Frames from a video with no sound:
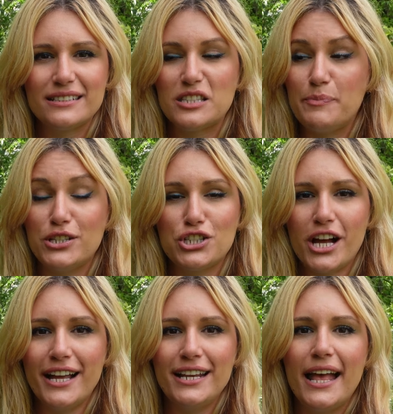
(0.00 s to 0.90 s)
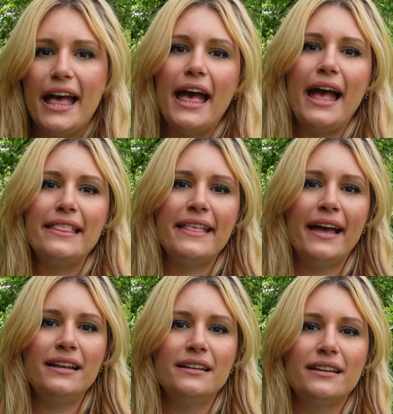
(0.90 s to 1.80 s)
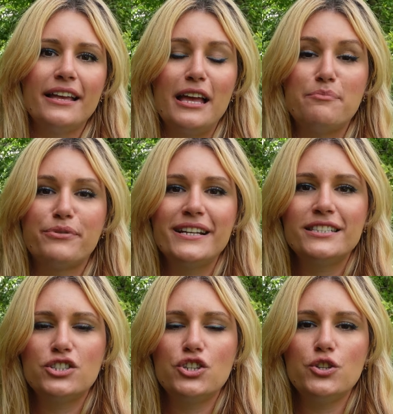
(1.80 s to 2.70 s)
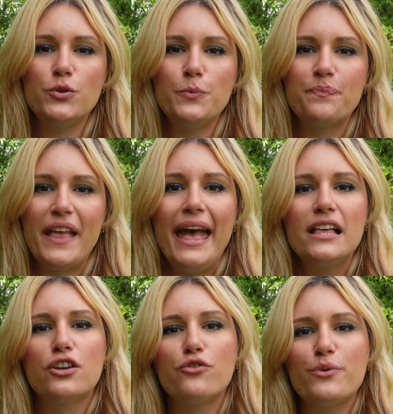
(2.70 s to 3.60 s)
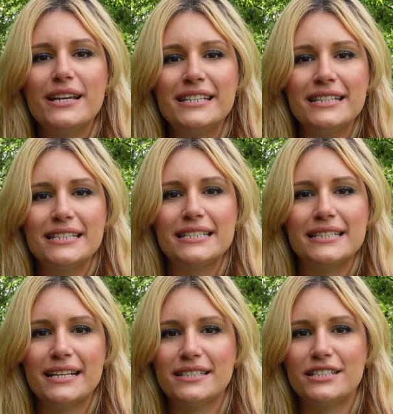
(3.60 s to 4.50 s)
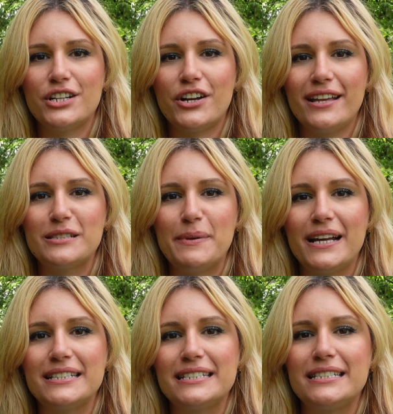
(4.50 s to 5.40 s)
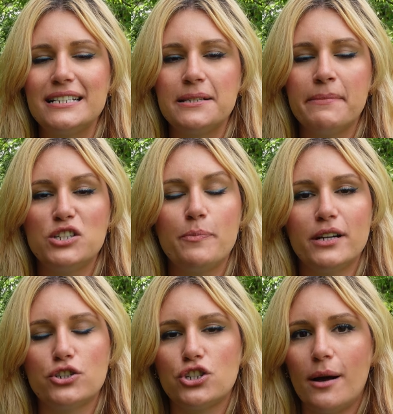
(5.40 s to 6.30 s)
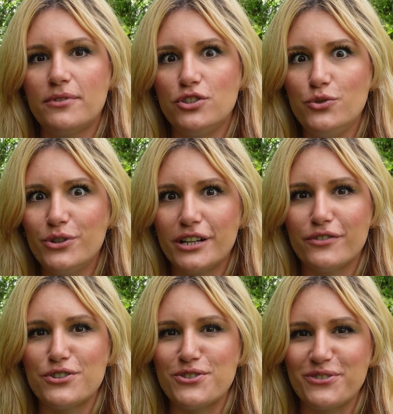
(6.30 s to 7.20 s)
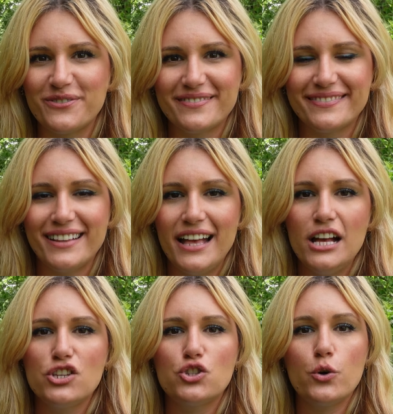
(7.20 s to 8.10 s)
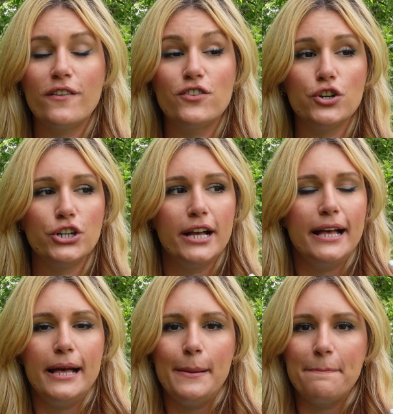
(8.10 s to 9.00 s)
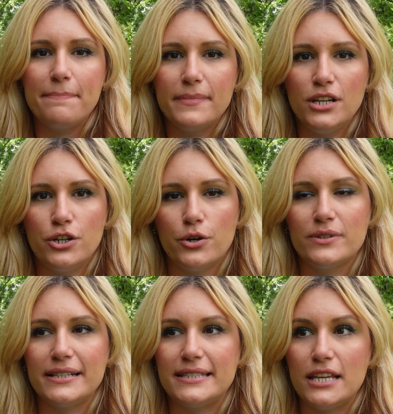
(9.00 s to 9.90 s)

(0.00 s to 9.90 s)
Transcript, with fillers: spit shine, and then it brings it to you. The reason this is necessary is because it does a much better job than you could ever do. So if you're you know, let's